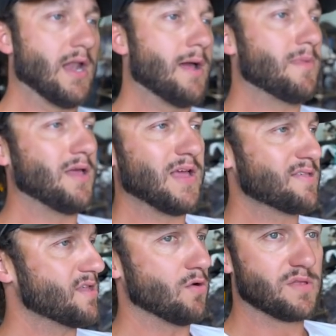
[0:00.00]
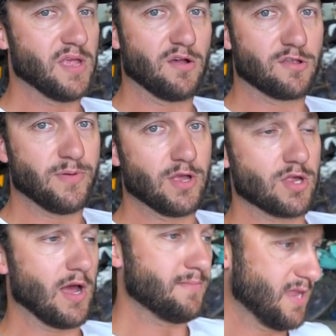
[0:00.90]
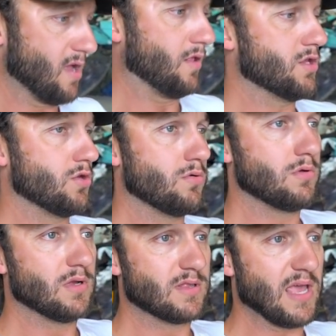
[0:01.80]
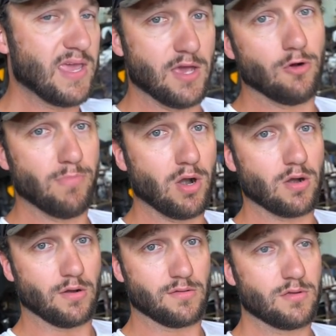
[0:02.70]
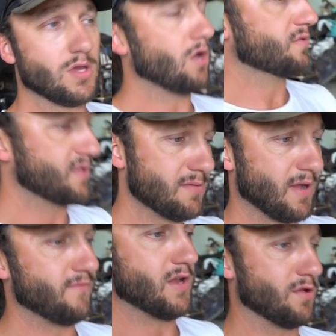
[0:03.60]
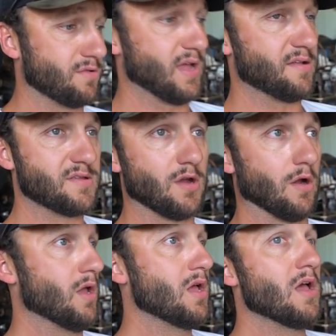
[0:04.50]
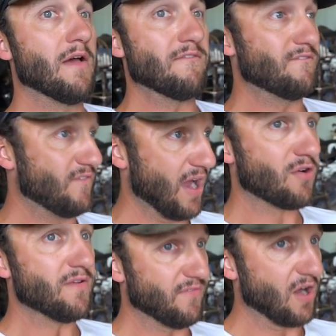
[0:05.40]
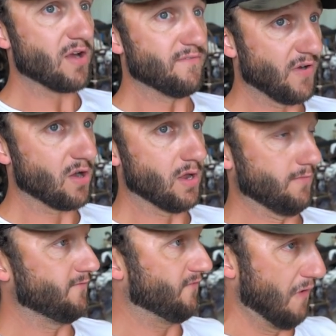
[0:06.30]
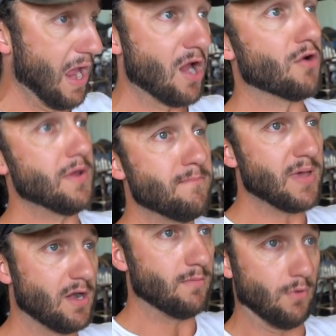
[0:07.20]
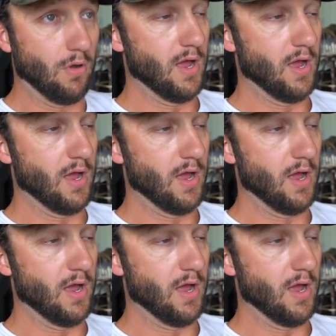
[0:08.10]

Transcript: And I'm not, that's no sales pitch. I'm telling you, they kill birds. Y'all seen my videos last year. Very, very, very, very minimal.